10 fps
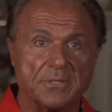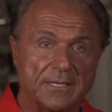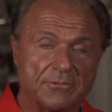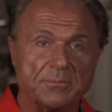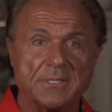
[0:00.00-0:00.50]
But
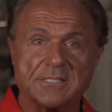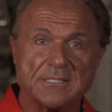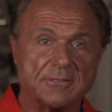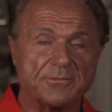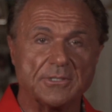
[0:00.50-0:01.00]
everybody's
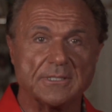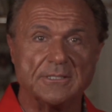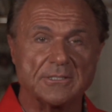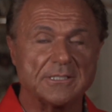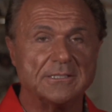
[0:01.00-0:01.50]
different.
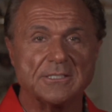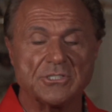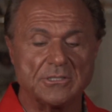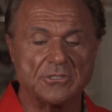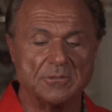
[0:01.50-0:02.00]
Your
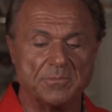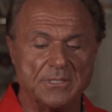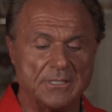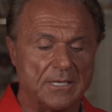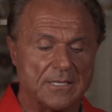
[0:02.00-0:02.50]
condition could
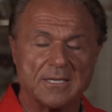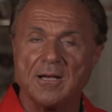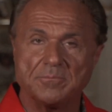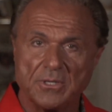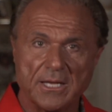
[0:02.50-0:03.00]
be
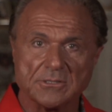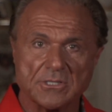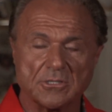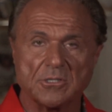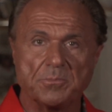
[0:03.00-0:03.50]
complex.
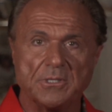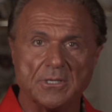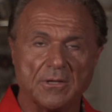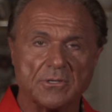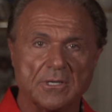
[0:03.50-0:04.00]
There could
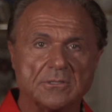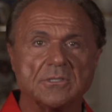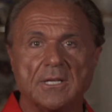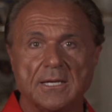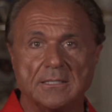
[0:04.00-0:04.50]
be other
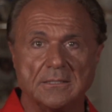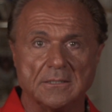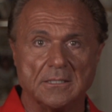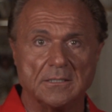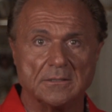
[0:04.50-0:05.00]
underlying
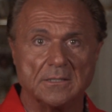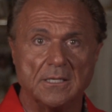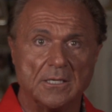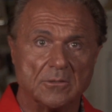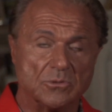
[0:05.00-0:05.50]
uh,
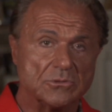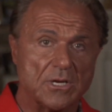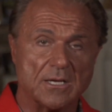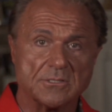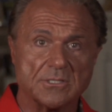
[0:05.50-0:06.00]
root
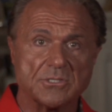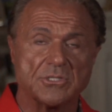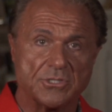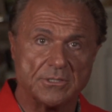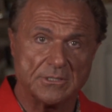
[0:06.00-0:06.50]
causes,
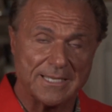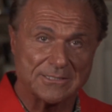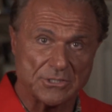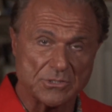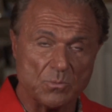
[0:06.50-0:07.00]

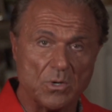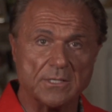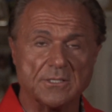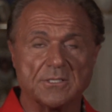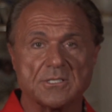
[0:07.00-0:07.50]
not just
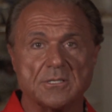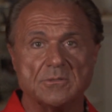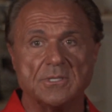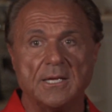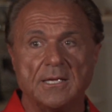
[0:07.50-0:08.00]
one. And
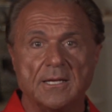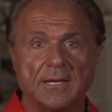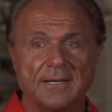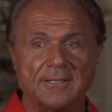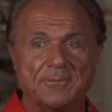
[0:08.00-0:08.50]
so
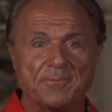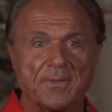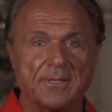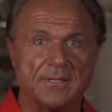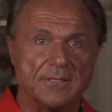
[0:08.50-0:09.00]
um,
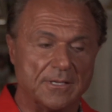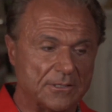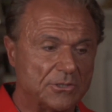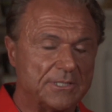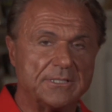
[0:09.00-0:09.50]
a
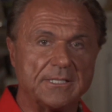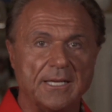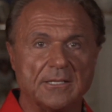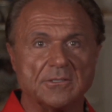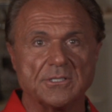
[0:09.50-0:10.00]
good
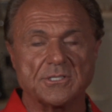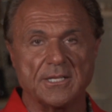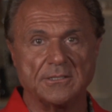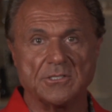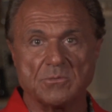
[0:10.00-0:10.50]
indicator is
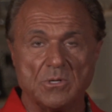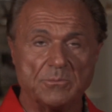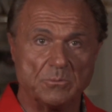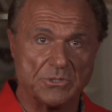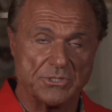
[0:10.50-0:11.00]
like this
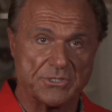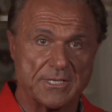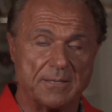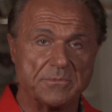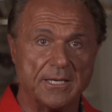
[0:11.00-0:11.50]
woman when she
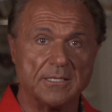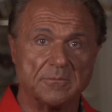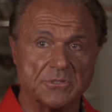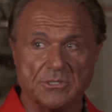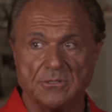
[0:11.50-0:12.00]
stopped taking
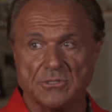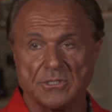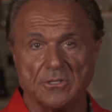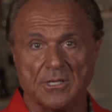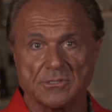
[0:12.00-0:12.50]
them she,
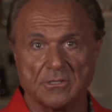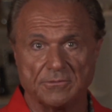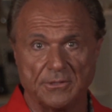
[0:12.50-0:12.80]
she lost her